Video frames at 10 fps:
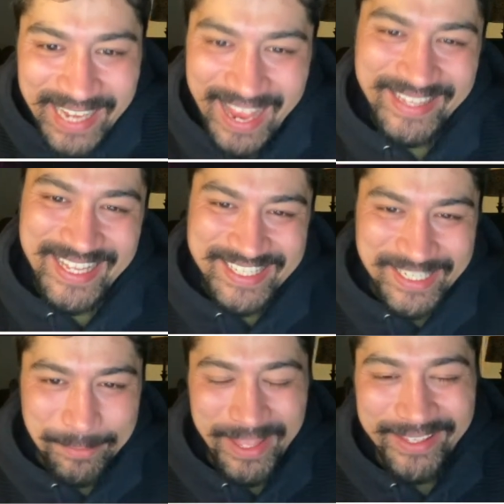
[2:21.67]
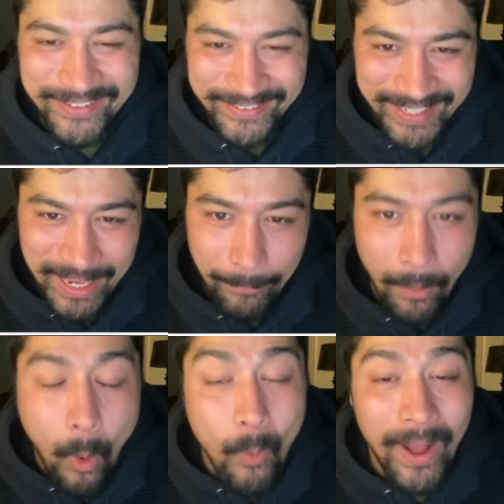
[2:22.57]
And that's gonna be a good game.
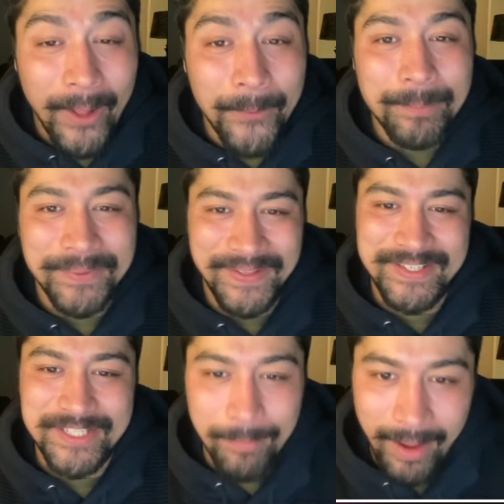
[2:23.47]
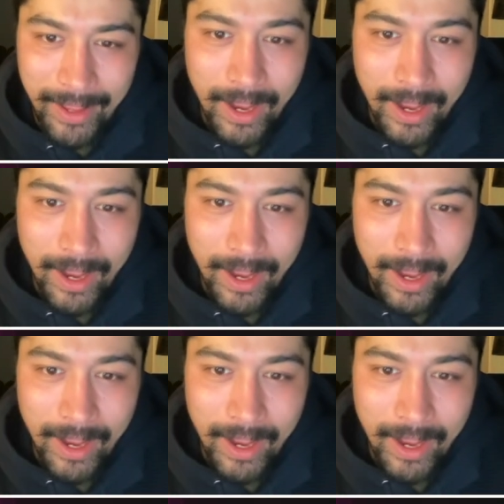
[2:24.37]
Well played to my